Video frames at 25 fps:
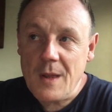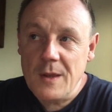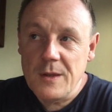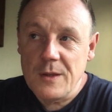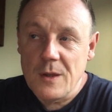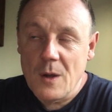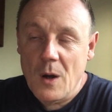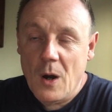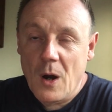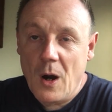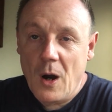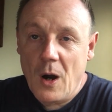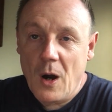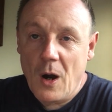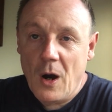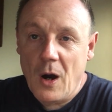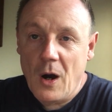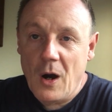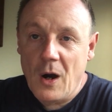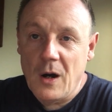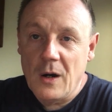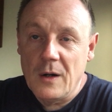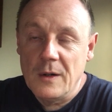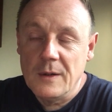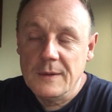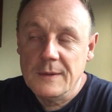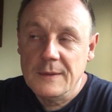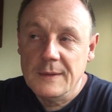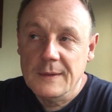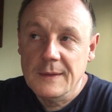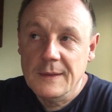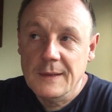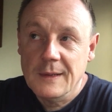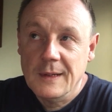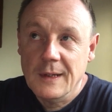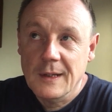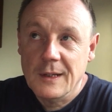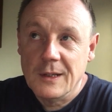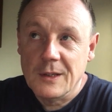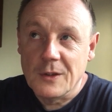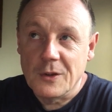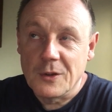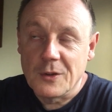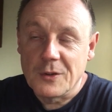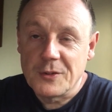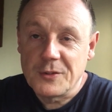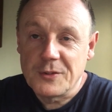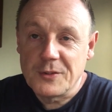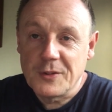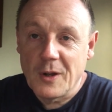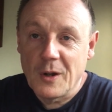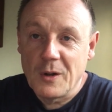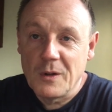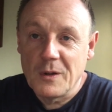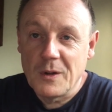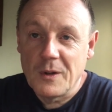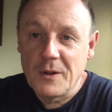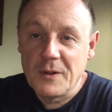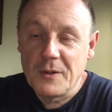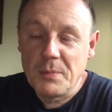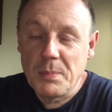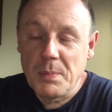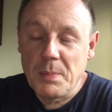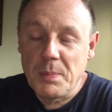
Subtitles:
your heart, your solar